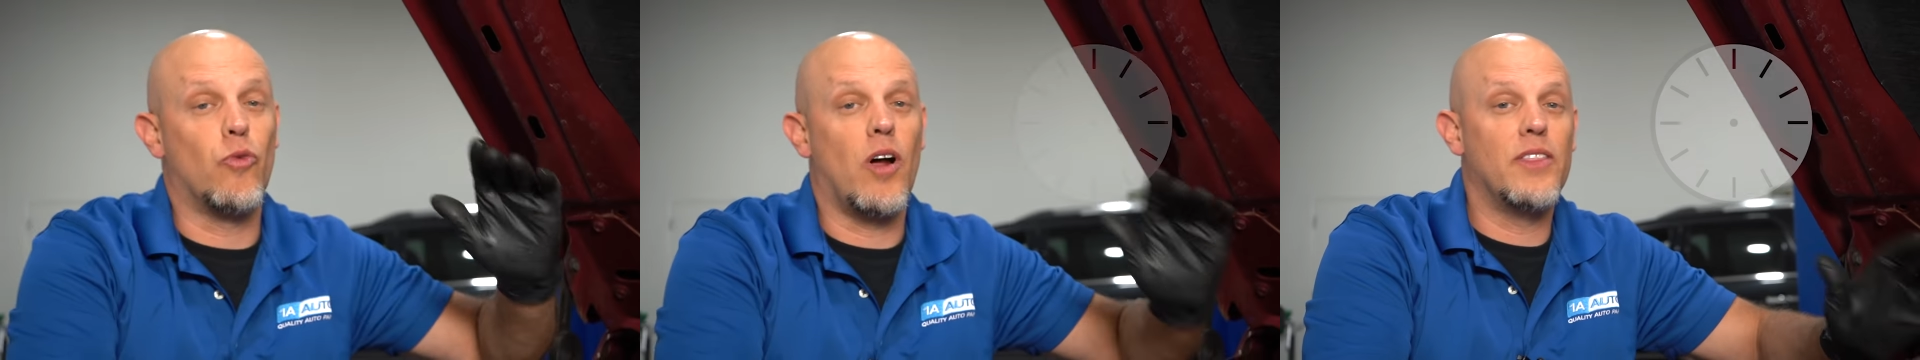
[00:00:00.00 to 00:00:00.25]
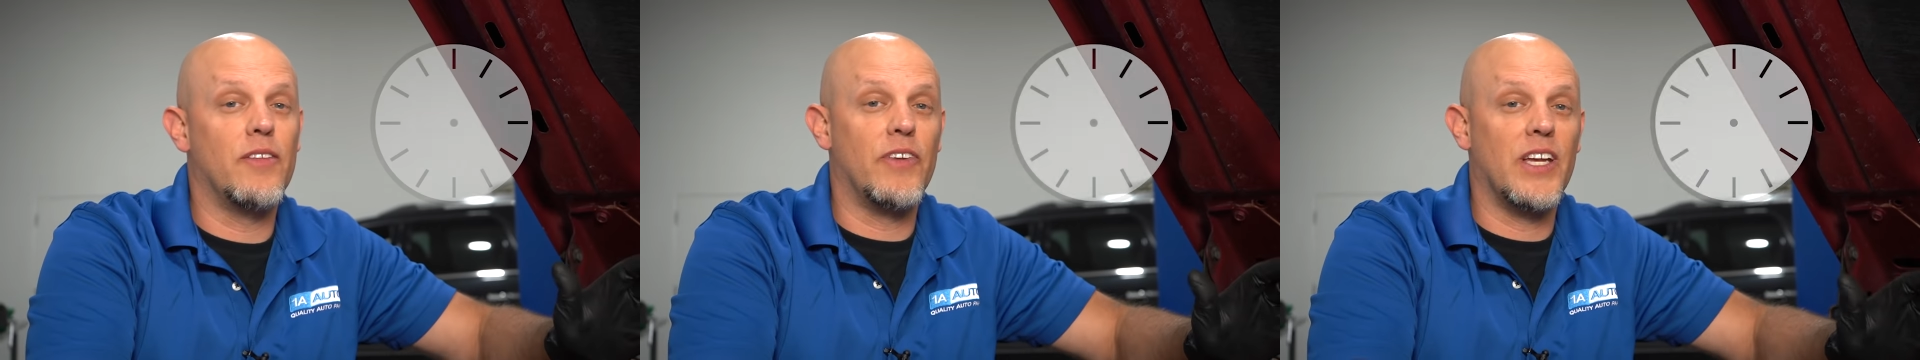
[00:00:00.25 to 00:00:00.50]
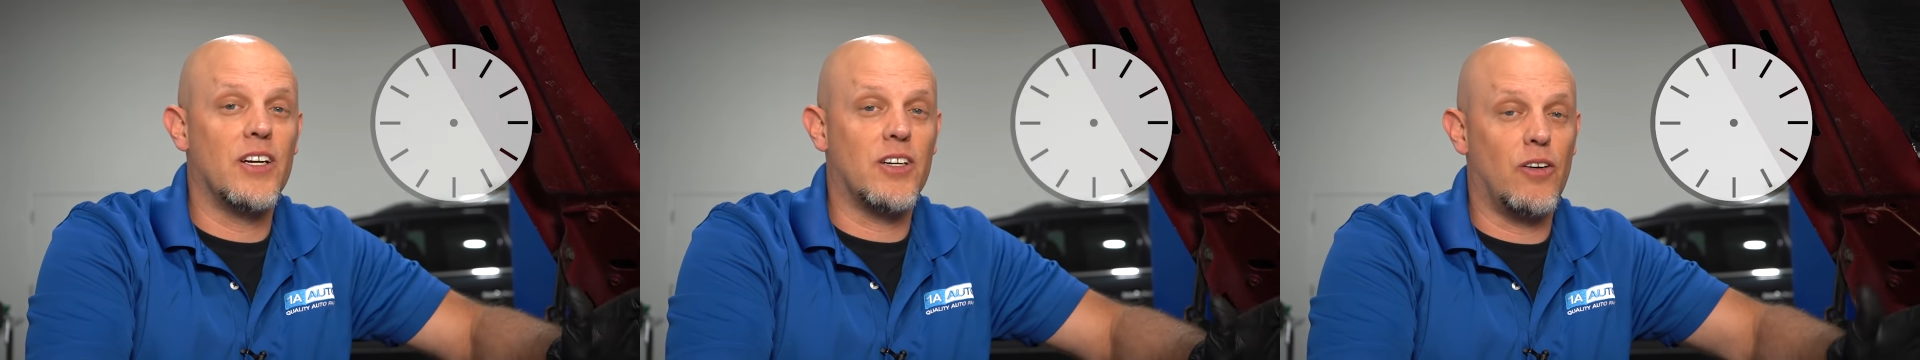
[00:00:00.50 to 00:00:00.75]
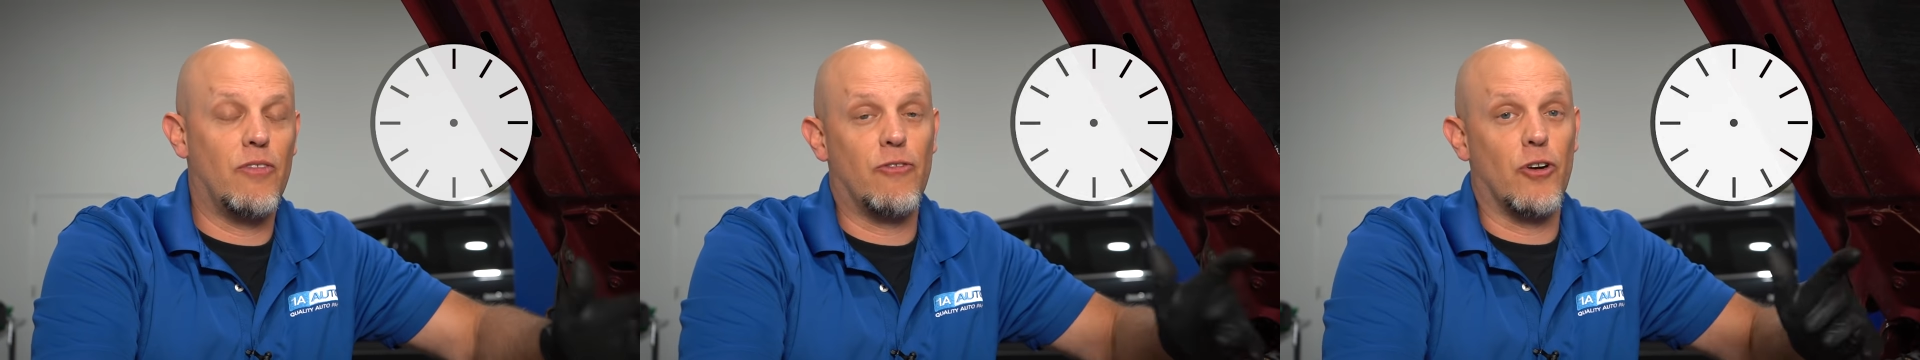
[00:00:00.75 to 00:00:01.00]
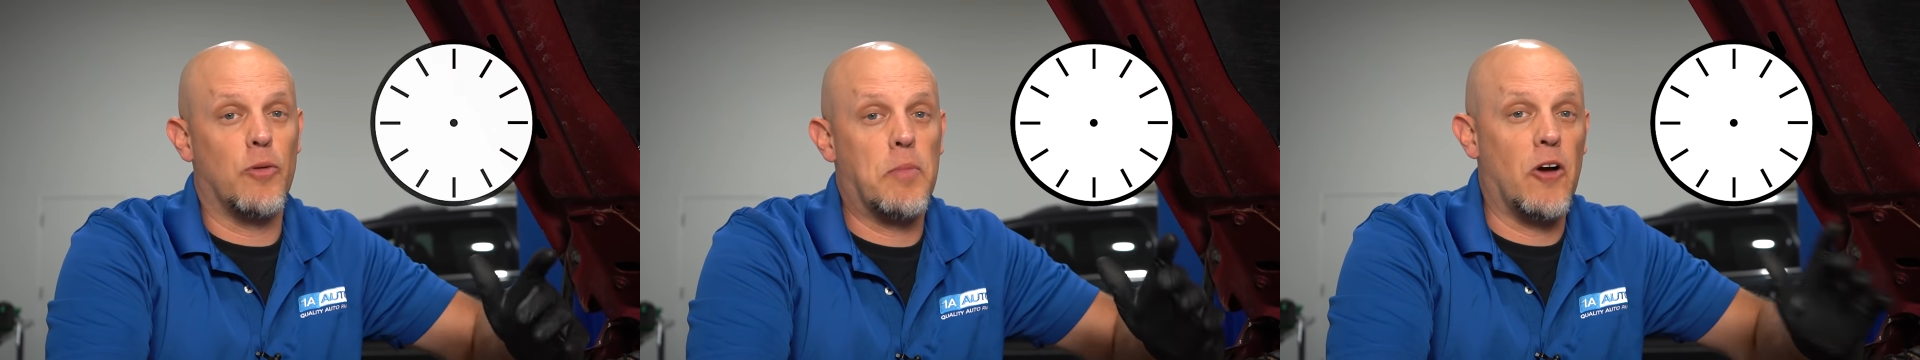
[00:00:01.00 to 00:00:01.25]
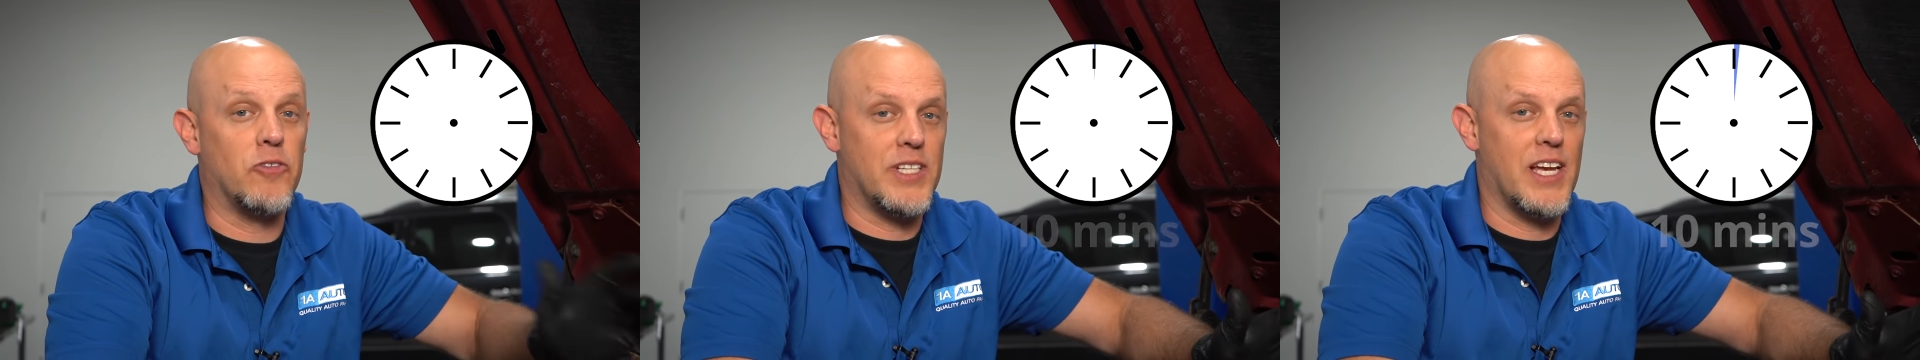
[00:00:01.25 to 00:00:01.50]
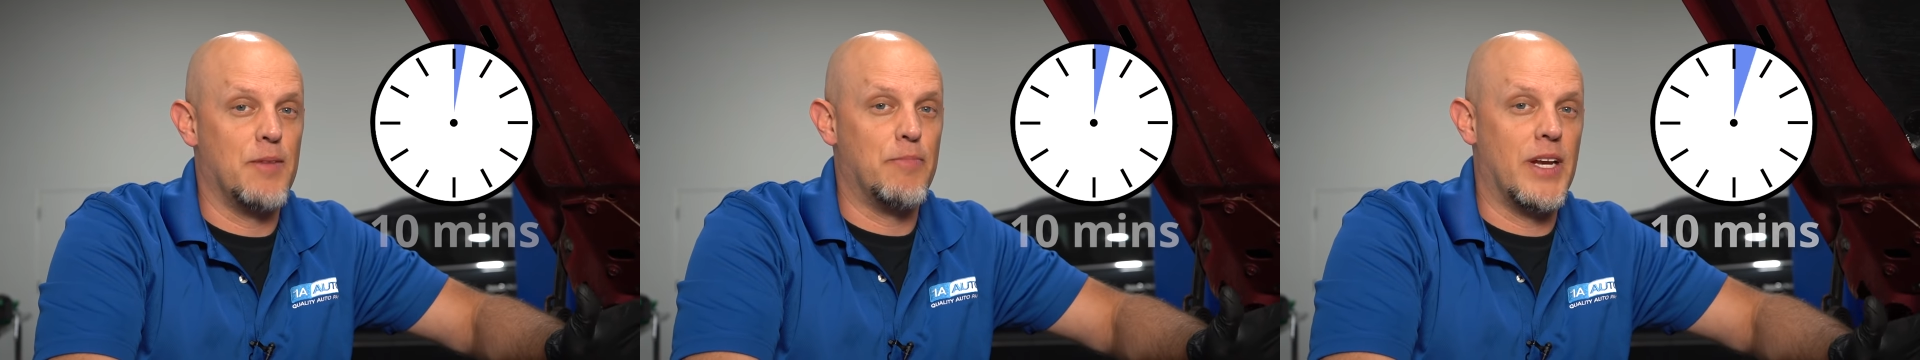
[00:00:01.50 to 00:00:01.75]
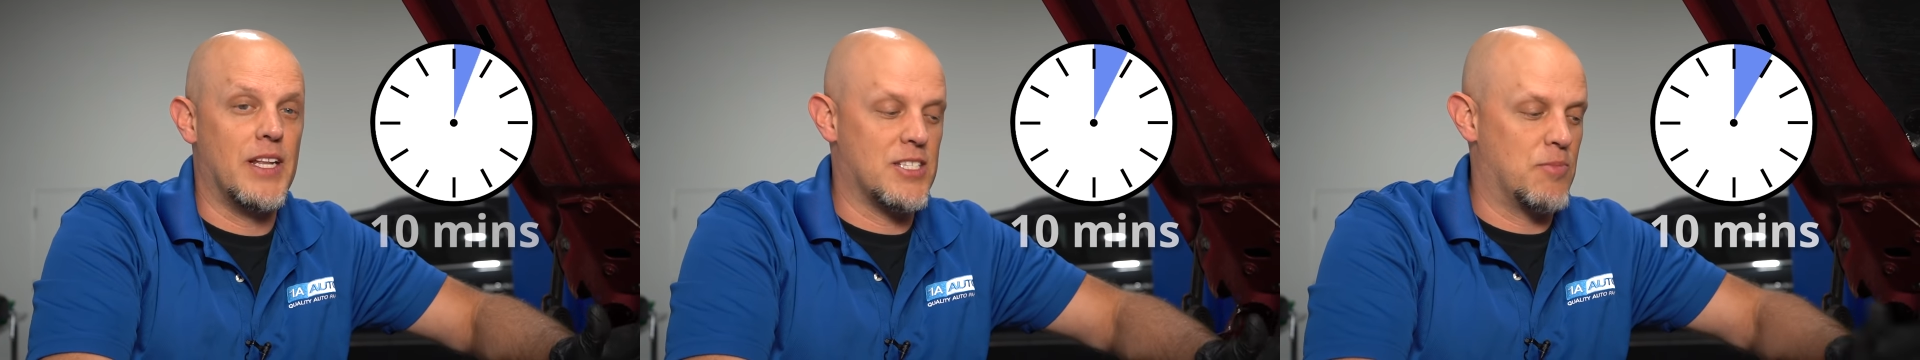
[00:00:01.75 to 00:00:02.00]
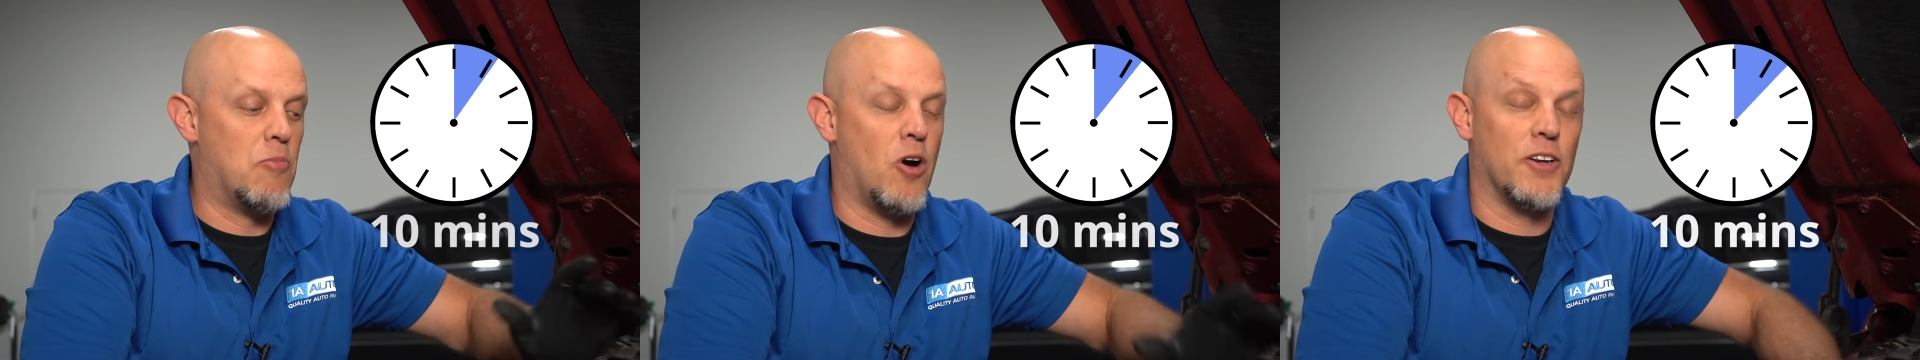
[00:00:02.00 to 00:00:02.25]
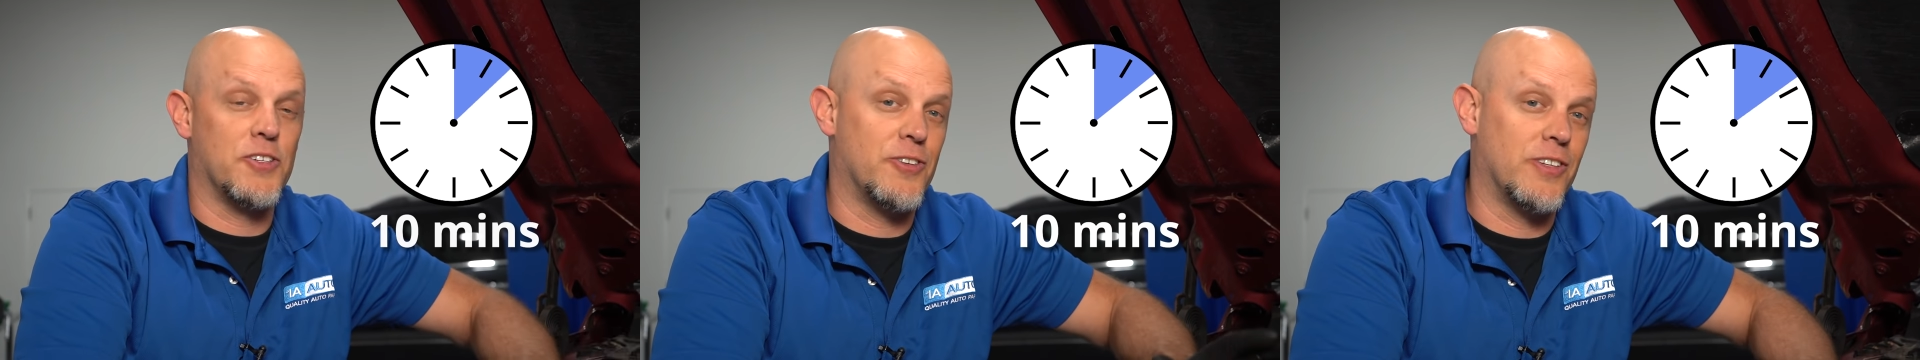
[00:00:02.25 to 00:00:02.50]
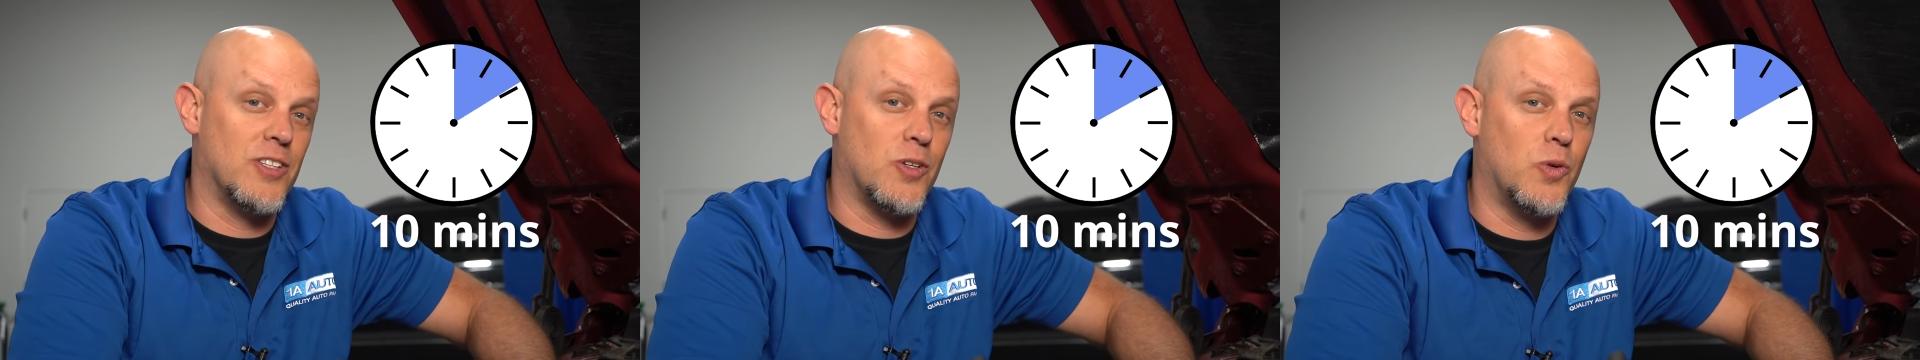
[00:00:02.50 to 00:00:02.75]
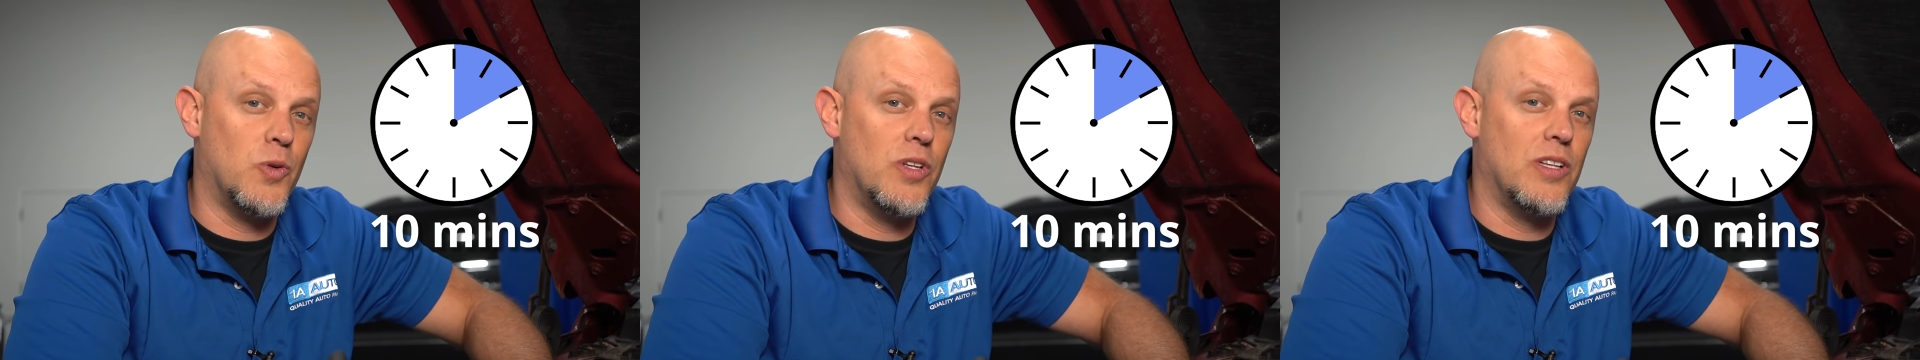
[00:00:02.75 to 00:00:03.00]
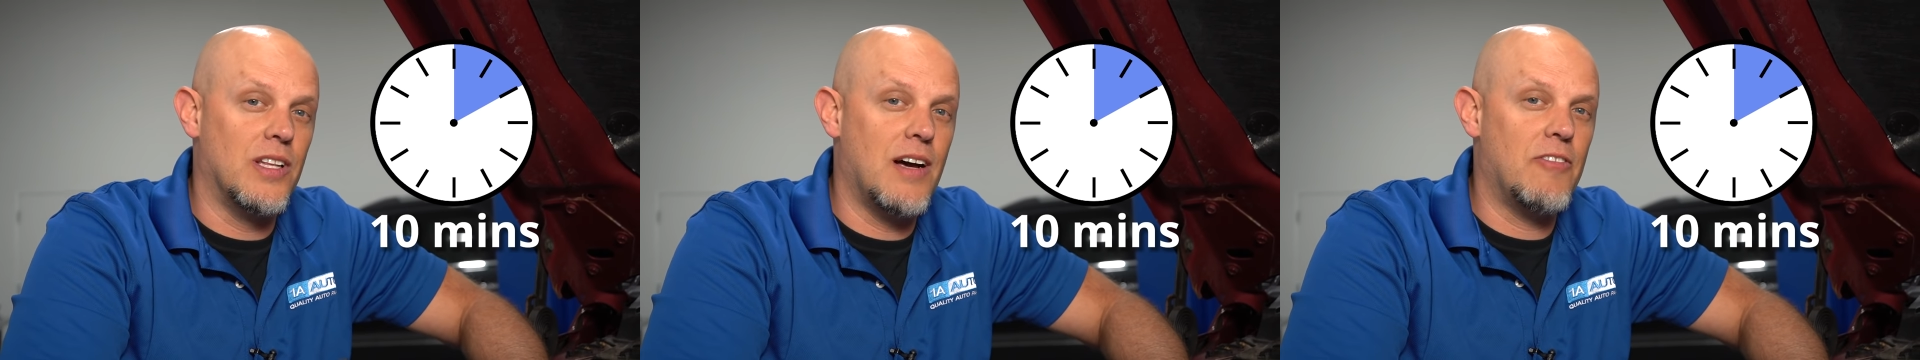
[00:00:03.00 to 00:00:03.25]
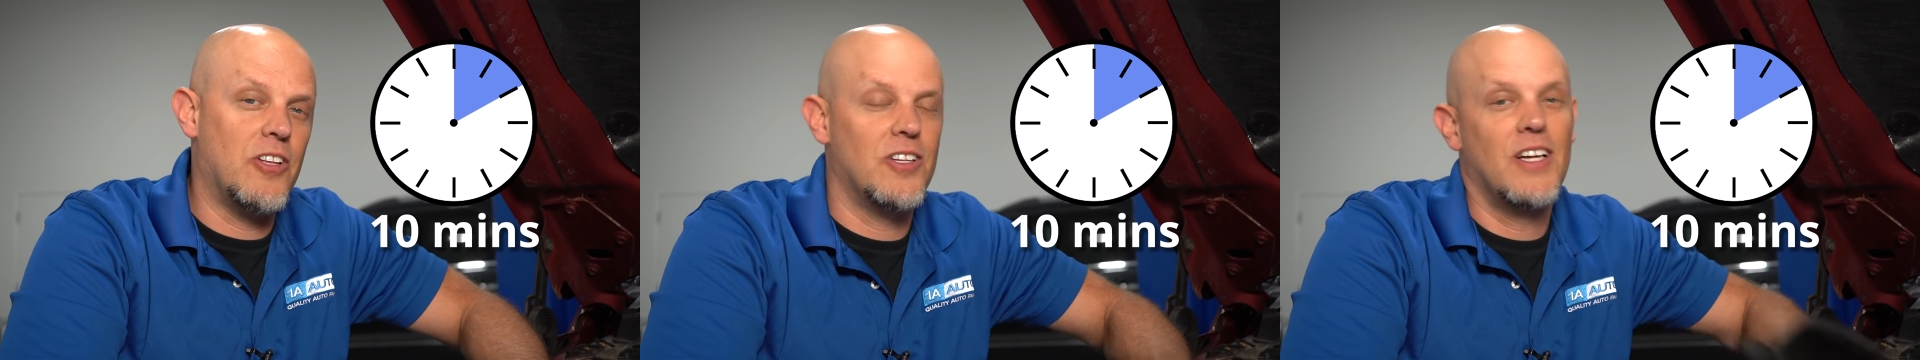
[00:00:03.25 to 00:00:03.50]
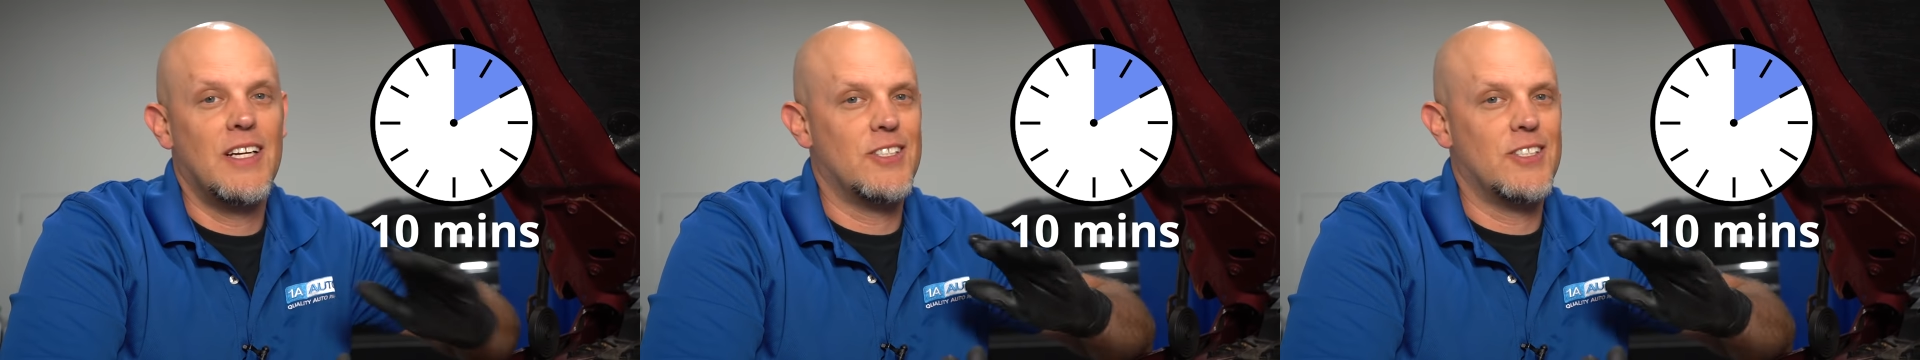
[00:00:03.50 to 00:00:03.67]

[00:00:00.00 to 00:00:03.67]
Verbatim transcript: run the vehicle for about 10 minutes monitoring the coolant level,